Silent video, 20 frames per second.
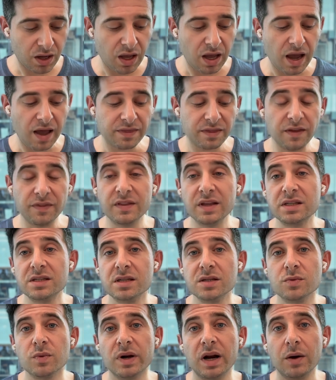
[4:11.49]
And then this is
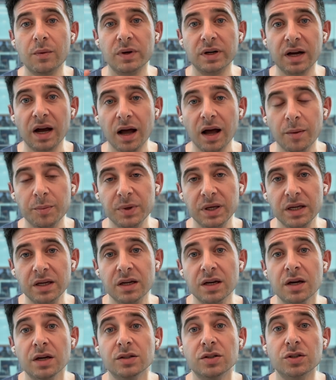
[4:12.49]
what I would copy
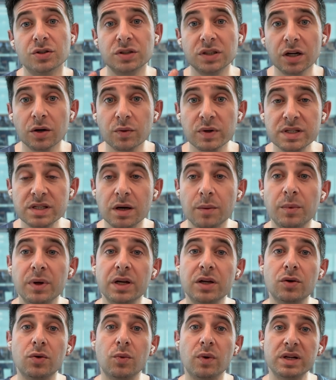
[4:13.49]
to share with somebody
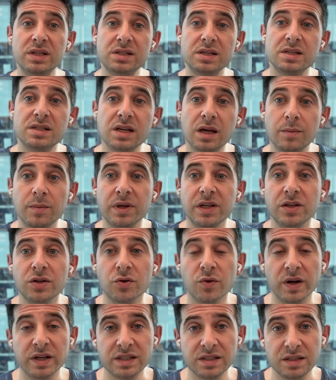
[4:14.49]
who wants to send me
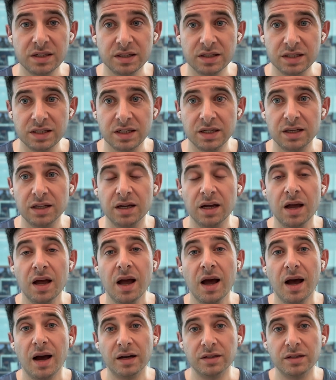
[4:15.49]
USDT on